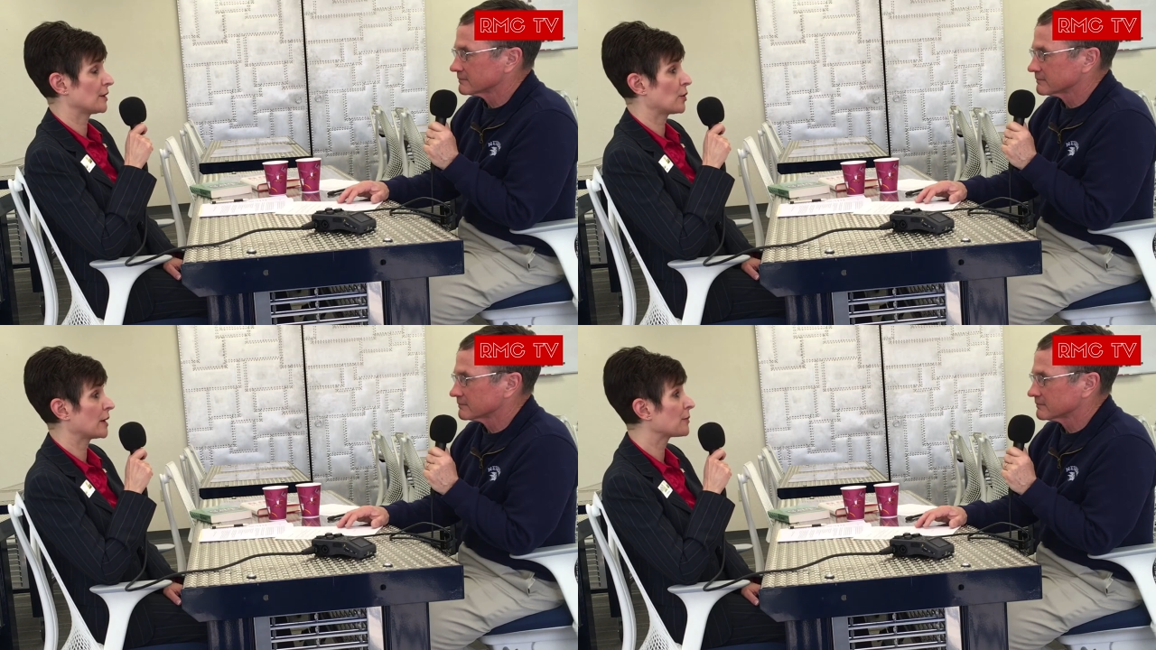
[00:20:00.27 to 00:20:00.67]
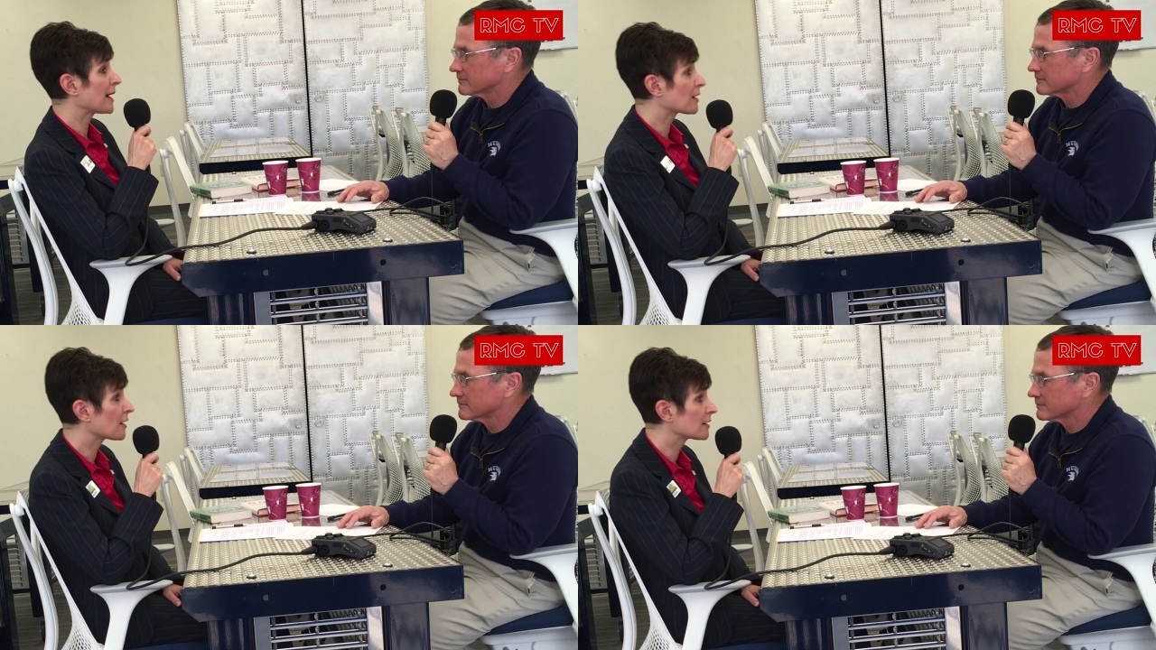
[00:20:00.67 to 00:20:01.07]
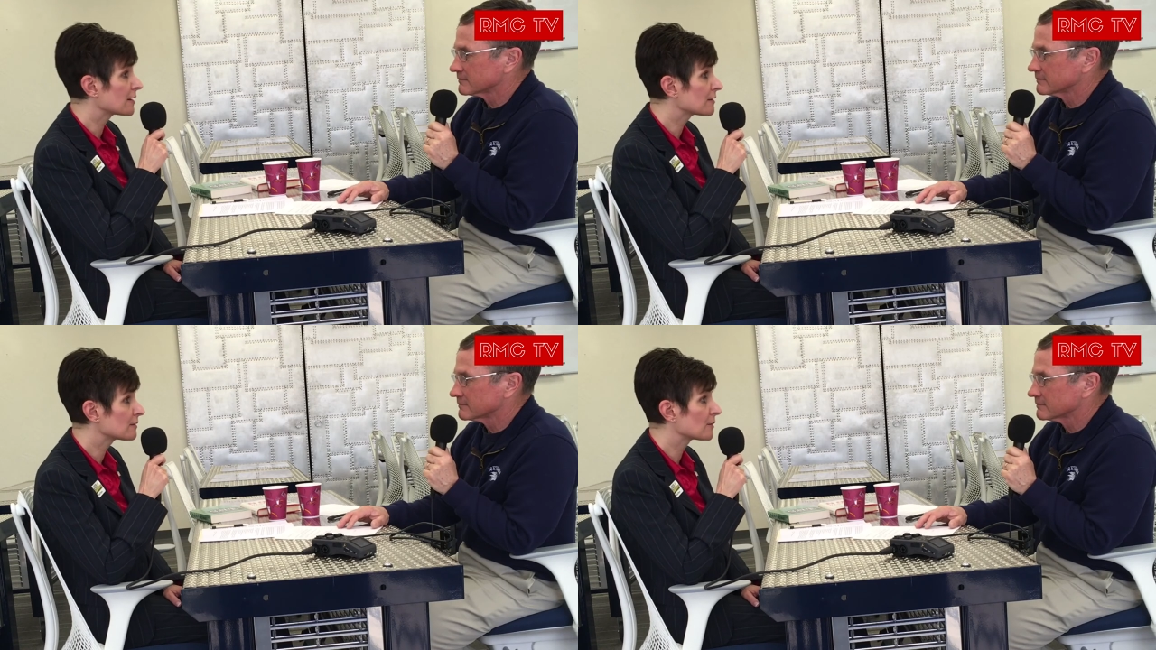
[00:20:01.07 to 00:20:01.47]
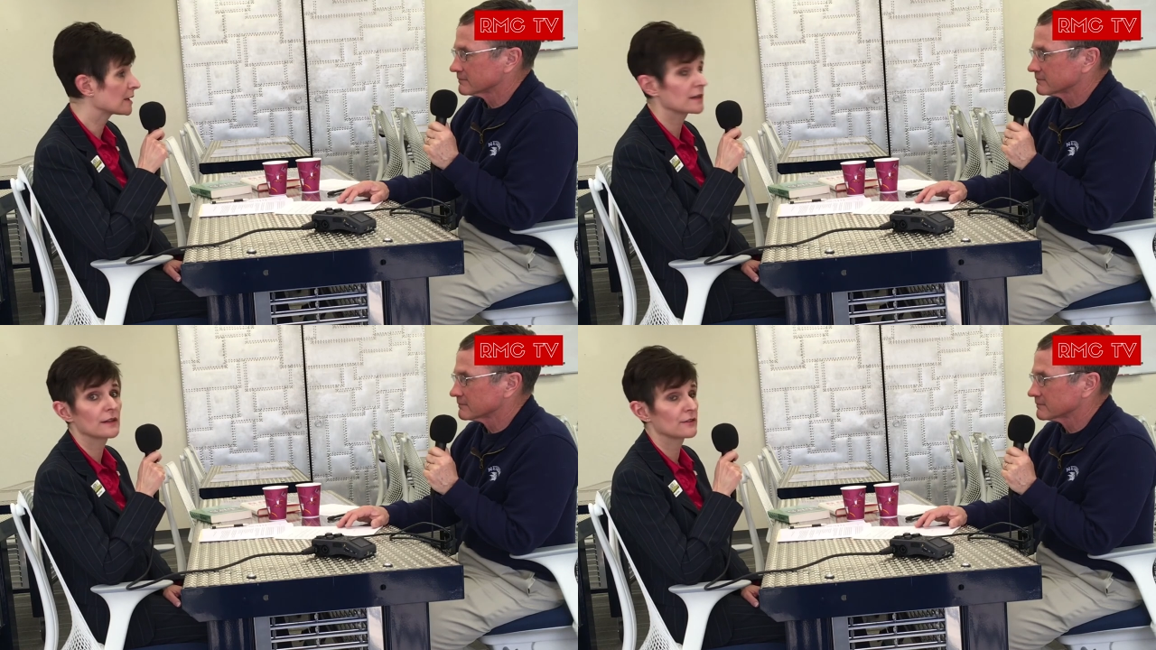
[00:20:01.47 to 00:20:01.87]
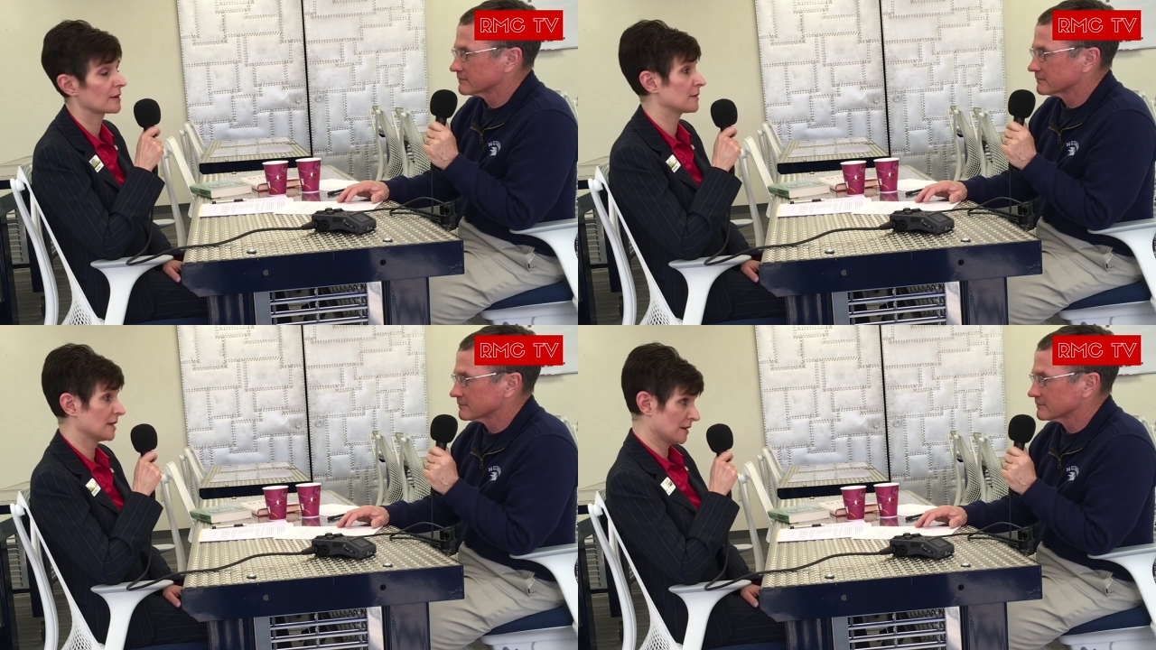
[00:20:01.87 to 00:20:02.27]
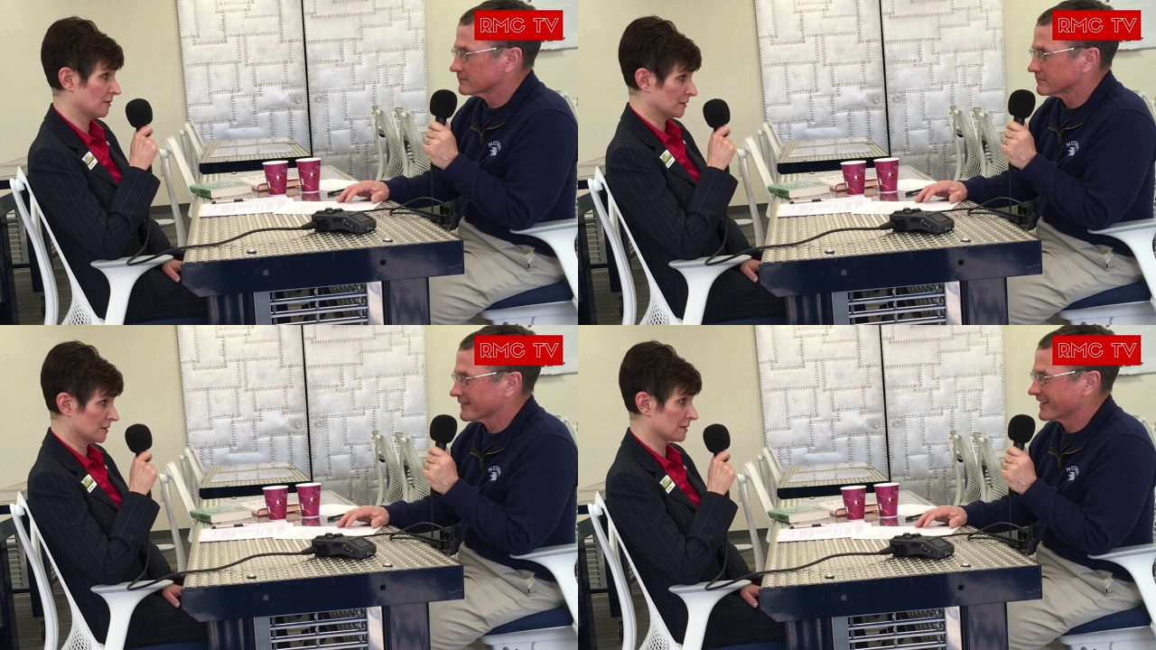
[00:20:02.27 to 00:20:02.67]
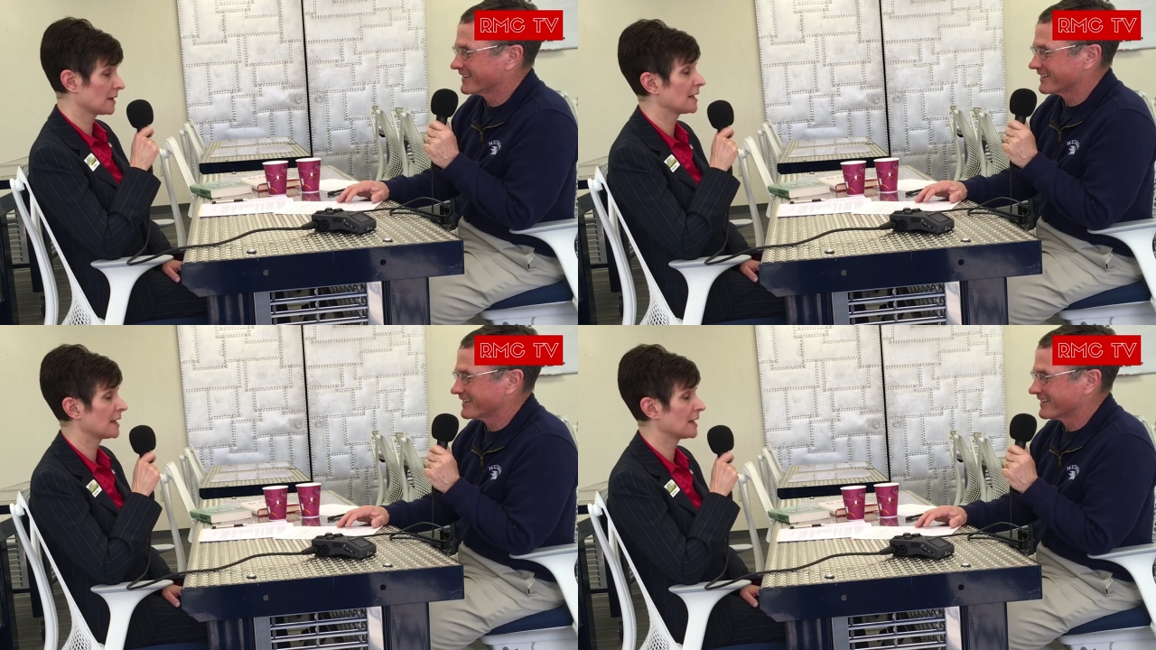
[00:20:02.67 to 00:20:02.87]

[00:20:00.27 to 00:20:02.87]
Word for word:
Speaker 1: in low impact cardio. Why? Because I'm getting older,